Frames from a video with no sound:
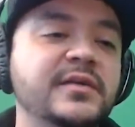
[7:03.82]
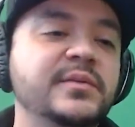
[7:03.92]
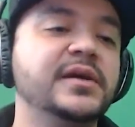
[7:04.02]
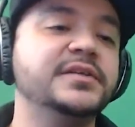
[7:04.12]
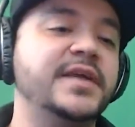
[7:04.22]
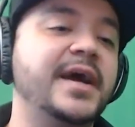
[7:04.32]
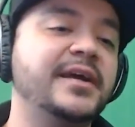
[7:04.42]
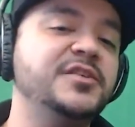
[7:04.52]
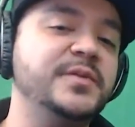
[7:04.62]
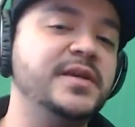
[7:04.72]
because that
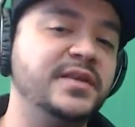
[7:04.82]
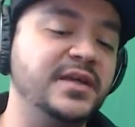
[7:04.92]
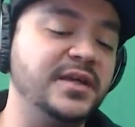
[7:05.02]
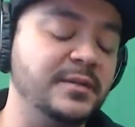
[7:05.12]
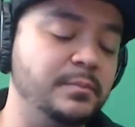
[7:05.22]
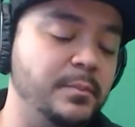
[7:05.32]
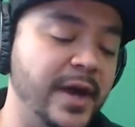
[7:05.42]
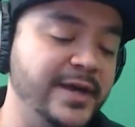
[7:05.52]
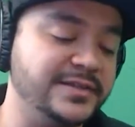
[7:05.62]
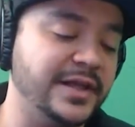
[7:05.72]
gives me the
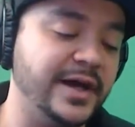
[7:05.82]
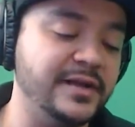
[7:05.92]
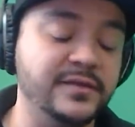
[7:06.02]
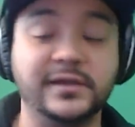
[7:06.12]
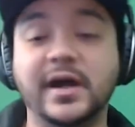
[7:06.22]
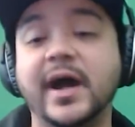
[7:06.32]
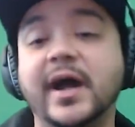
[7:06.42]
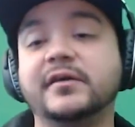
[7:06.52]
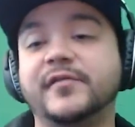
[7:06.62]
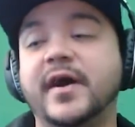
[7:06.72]
baseline, the
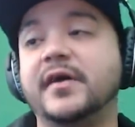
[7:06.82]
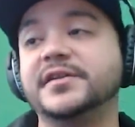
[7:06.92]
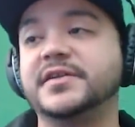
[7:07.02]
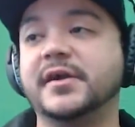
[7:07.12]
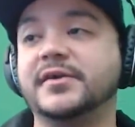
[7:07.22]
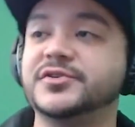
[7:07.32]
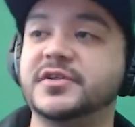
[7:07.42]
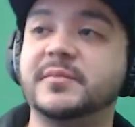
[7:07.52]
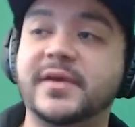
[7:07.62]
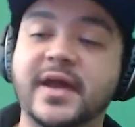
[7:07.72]
guide of how this character is
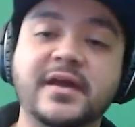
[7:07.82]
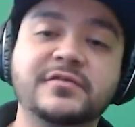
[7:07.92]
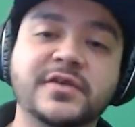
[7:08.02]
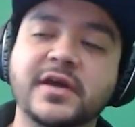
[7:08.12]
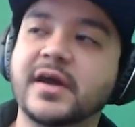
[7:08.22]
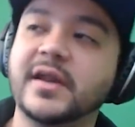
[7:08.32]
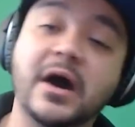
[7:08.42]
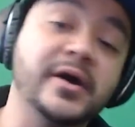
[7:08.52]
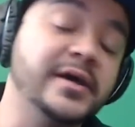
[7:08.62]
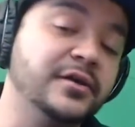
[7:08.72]
going to behave and
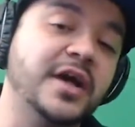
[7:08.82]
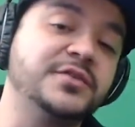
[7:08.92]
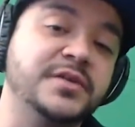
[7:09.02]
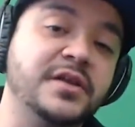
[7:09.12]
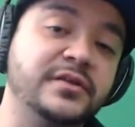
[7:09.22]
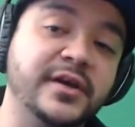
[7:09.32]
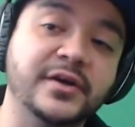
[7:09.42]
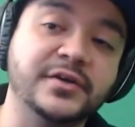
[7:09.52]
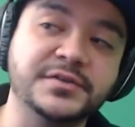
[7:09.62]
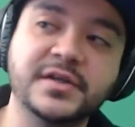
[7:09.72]
how it interacts with other
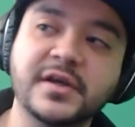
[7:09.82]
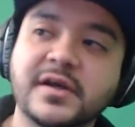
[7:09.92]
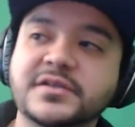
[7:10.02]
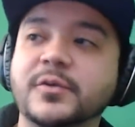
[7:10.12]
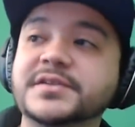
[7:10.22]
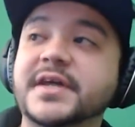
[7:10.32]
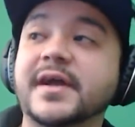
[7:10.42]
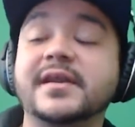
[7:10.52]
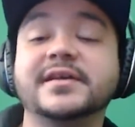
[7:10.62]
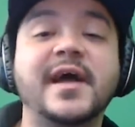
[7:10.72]
characters. So once I
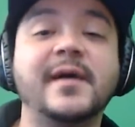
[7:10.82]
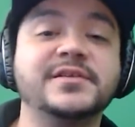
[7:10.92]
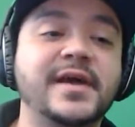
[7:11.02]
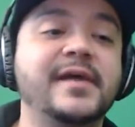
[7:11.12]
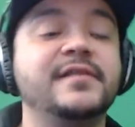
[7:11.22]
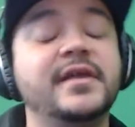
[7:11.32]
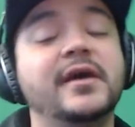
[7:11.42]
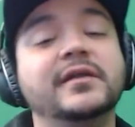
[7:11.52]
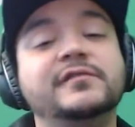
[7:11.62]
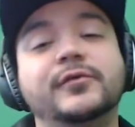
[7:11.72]
can establish that, then
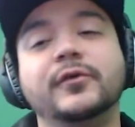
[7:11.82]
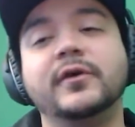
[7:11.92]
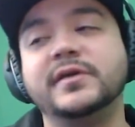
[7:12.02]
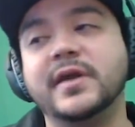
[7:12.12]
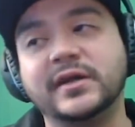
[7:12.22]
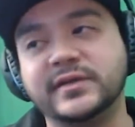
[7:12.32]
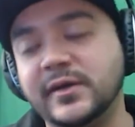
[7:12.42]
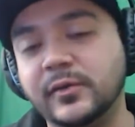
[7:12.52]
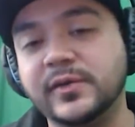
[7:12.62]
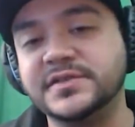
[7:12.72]
I'll look for
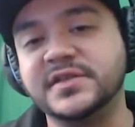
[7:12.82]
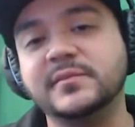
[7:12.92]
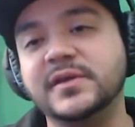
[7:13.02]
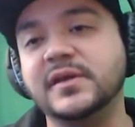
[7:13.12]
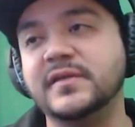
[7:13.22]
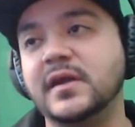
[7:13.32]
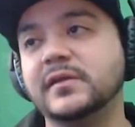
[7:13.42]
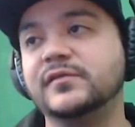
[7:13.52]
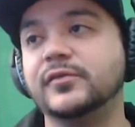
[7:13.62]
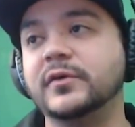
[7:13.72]
knockdown, okizemi, then I'll
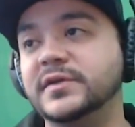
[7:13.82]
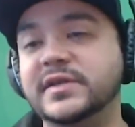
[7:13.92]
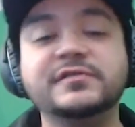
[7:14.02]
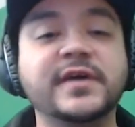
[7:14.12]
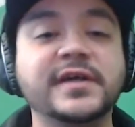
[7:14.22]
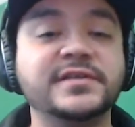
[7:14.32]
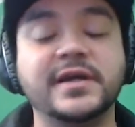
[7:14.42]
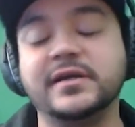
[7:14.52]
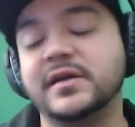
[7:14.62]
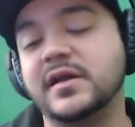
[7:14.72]
look for defense,
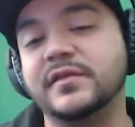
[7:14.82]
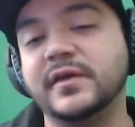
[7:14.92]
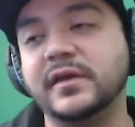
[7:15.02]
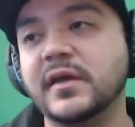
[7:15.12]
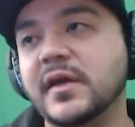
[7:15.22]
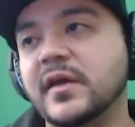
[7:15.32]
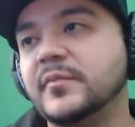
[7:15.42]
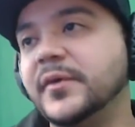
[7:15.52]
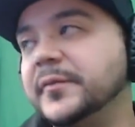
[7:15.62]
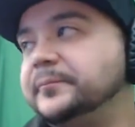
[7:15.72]
that kind of thing.
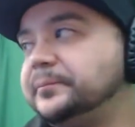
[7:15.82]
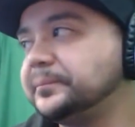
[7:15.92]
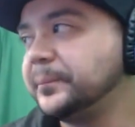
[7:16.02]
But